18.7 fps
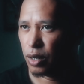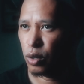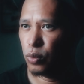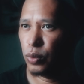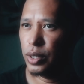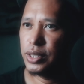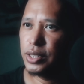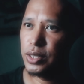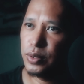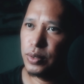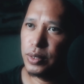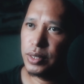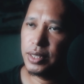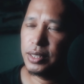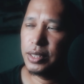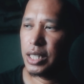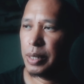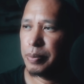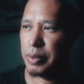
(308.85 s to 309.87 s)
I always
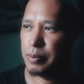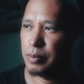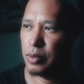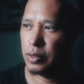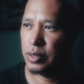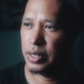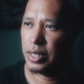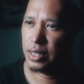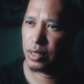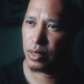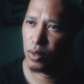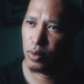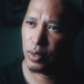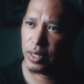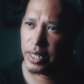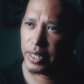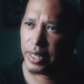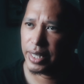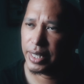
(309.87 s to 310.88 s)
use the tripod mode. Not
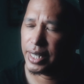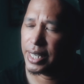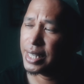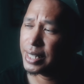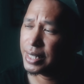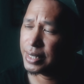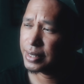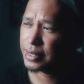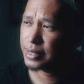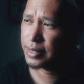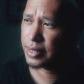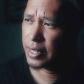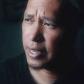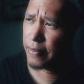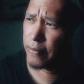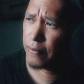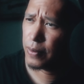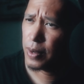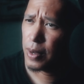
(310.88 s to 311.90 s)
only that it is
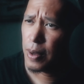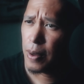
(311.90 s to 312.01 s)
safe,